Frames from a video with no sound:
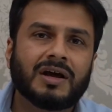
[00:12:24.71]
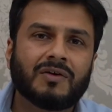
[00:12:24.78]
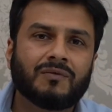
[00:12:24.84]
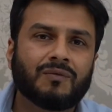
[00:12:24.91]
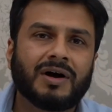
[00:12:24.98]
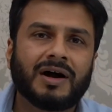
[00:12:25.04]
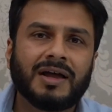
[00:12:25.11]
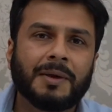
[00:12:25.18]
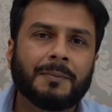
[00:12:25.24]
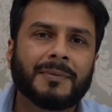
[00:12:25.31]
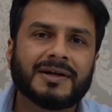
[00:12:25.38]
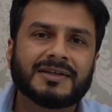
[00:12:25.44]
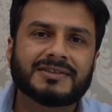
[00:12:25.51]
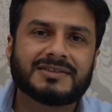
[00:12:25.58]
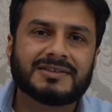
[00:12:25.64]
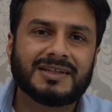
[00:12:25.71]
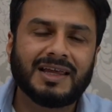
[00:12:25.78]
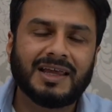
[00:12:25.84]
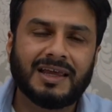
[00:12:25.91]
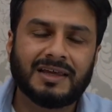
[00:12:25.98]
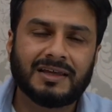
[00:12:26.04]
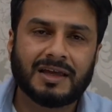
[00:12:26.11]
why am I
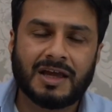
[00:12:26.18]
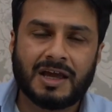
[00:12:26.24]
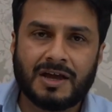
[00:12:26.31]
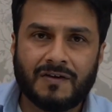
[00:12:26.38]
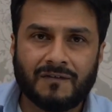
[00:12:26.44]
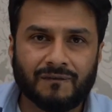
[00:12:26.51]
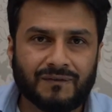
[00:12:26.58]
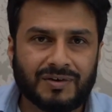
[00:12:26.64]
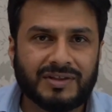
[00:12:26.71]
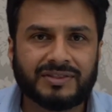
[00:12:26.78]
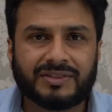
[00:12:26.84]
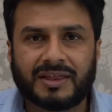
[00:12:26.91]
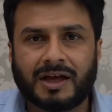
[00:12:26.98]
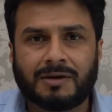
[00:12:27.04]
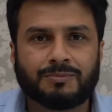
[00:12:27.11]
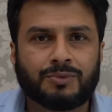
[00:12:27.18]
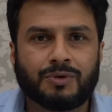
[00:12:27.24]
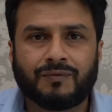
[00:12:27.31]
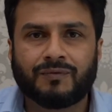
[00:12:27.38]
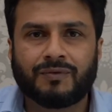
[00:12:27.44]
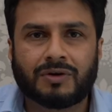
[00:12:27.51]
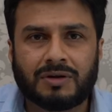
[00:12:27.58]
staying with that
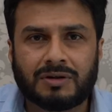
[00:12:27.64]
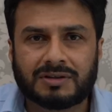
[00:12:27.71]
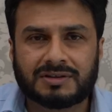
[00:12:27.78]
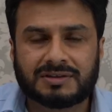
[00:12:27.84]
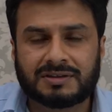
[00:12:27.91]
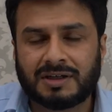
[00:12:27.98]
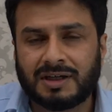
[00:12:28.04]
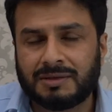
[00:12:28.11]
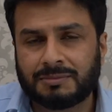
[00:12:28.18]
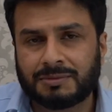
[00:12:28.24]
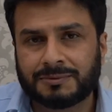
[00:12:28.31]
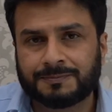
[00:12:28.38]
book for all this time?